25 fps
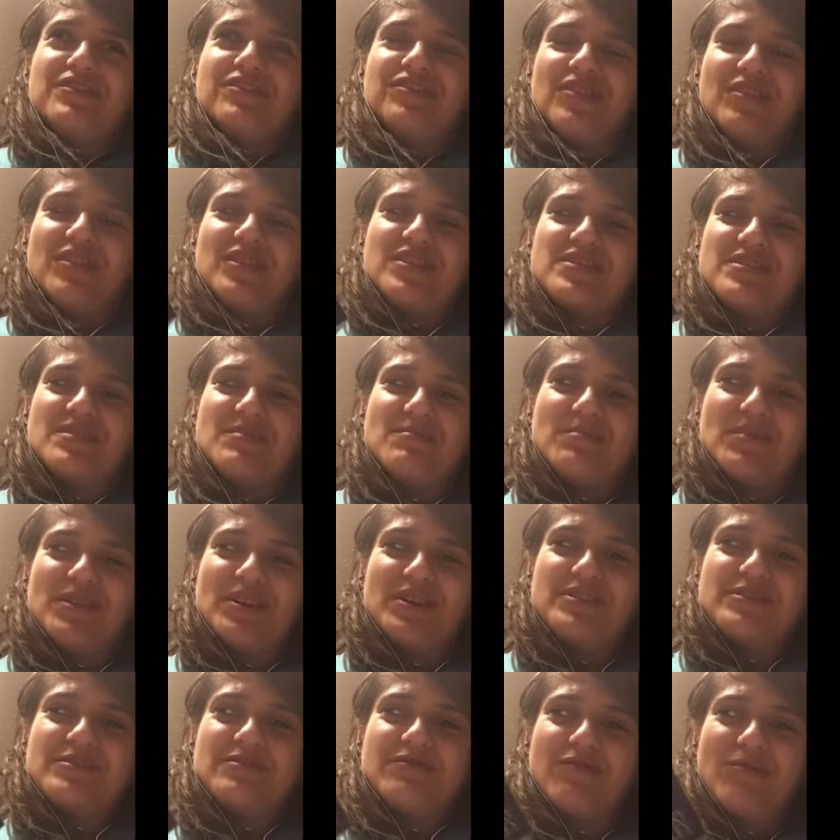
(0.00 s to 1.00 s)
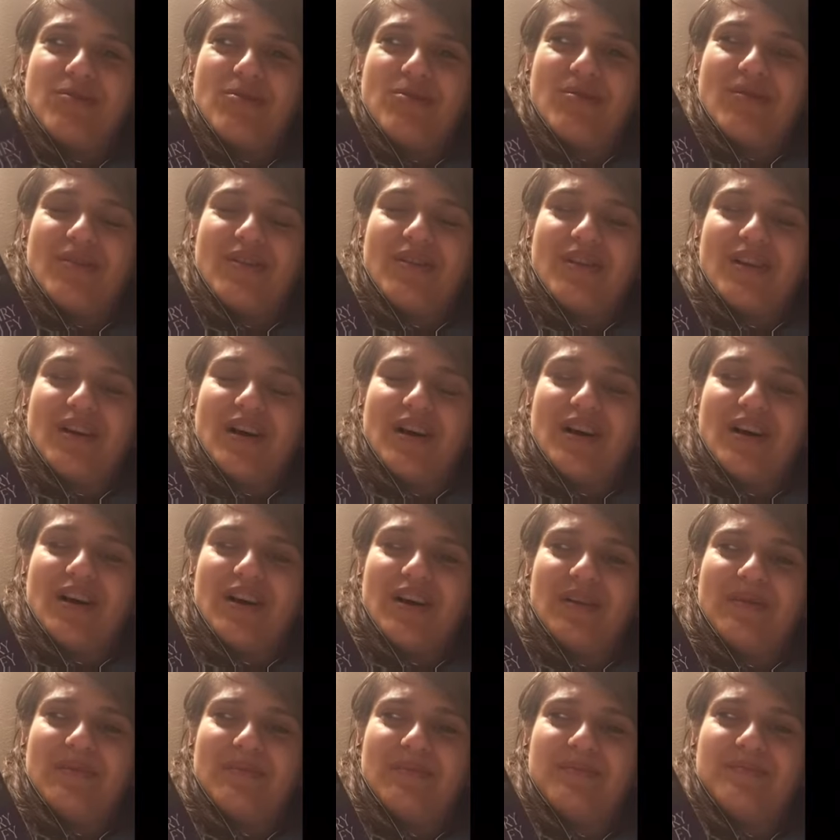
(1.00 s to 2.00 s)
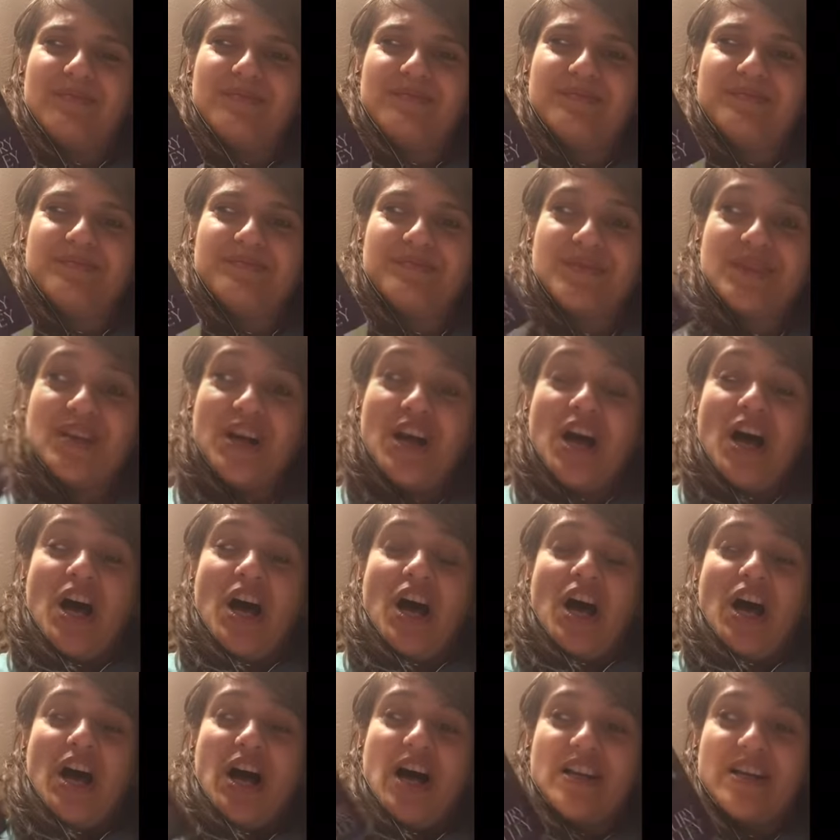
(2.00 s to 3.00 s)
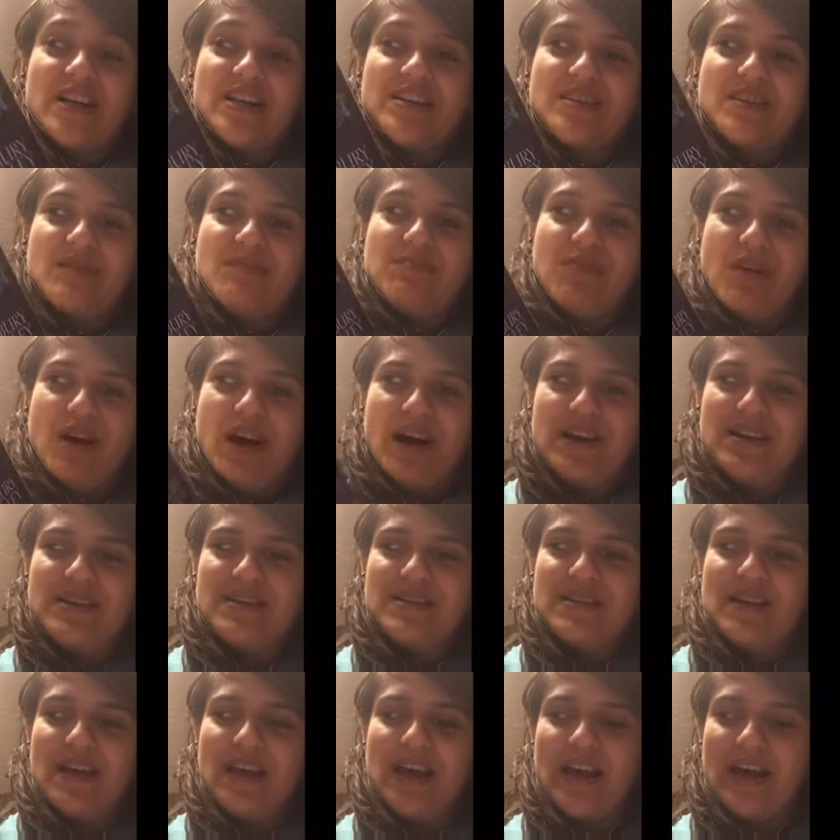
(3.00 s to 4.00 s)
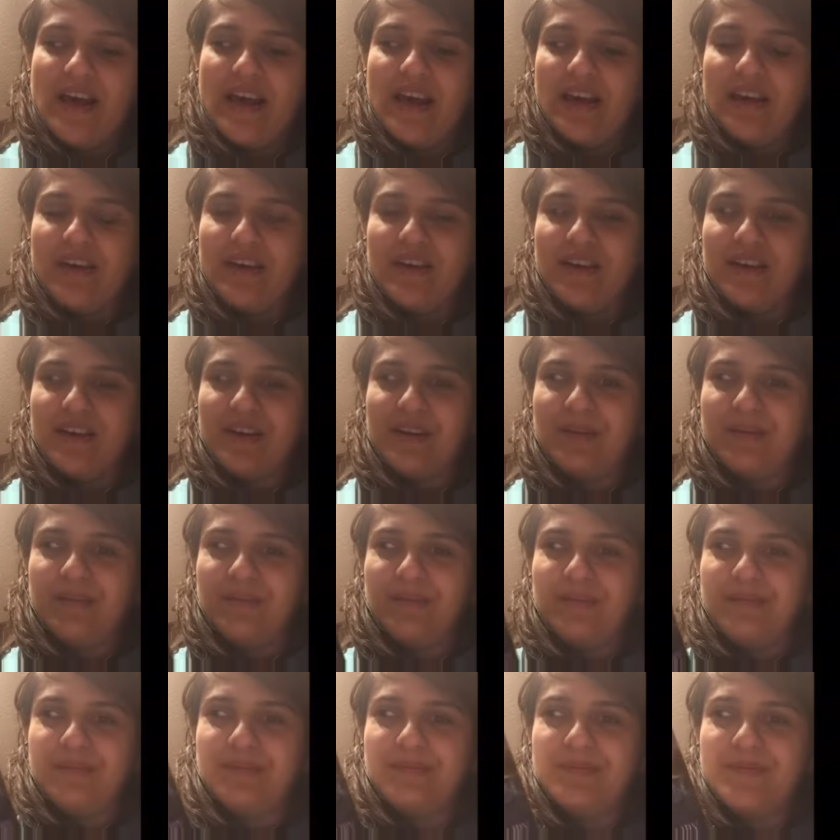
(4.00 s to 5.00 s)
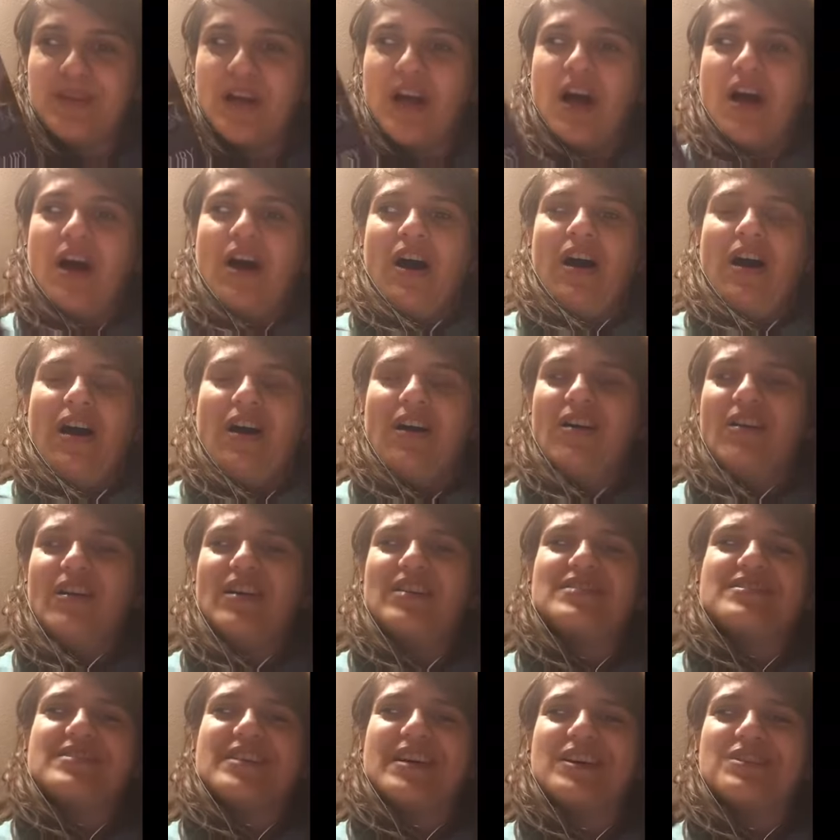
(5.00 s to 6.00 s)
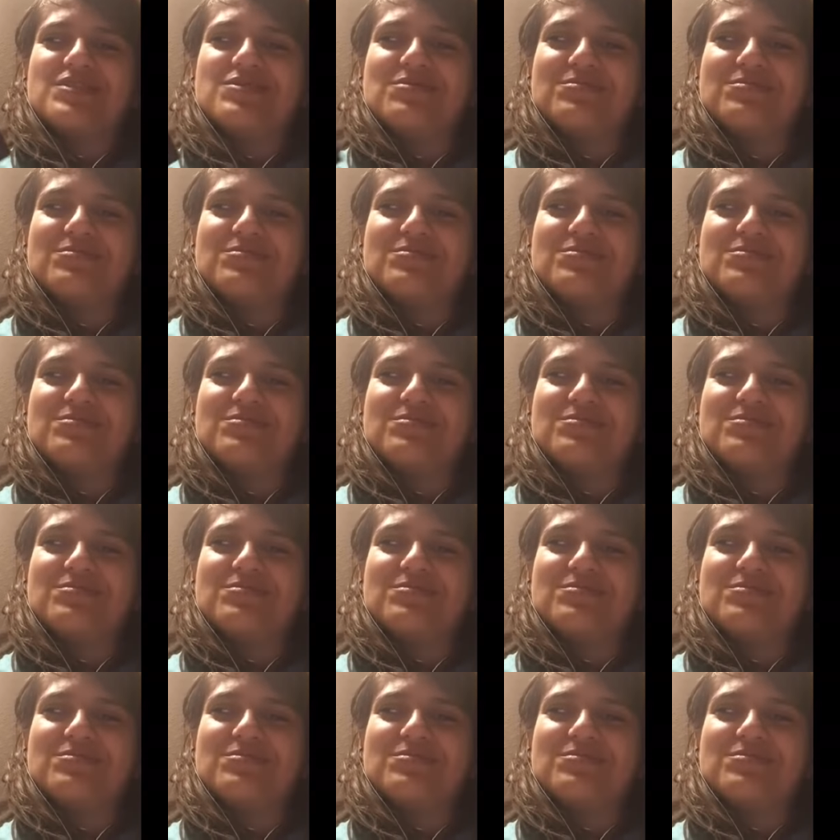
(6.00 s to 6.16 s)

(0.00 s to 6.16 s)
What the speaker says: 30-some books for, a decent price, and, I'll go ahead and say it.